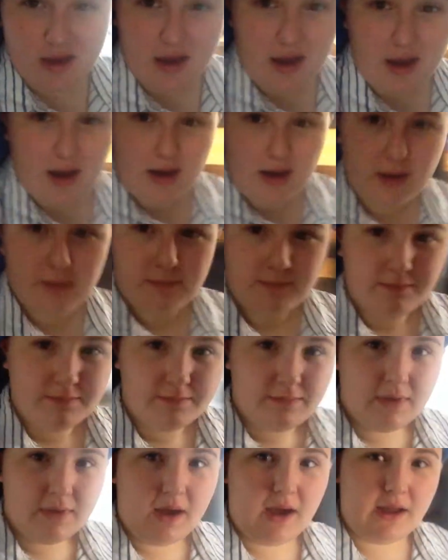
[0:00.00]

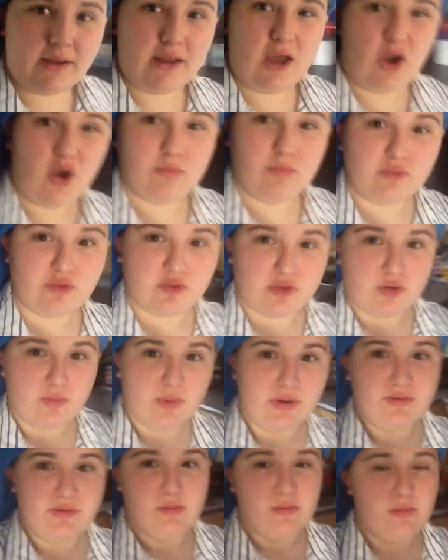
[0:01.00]
And now I'm just going to
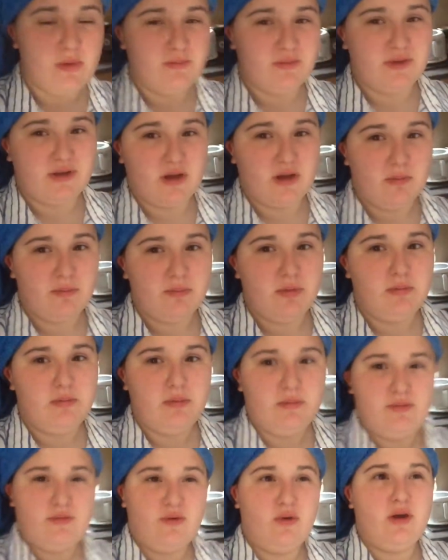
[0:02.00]
wait for my mum to get up, but
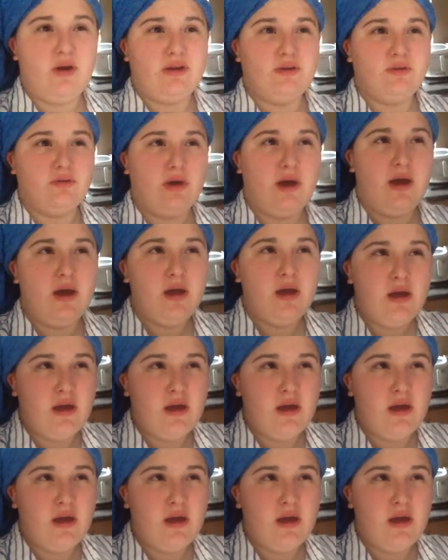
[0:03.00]
before I do that,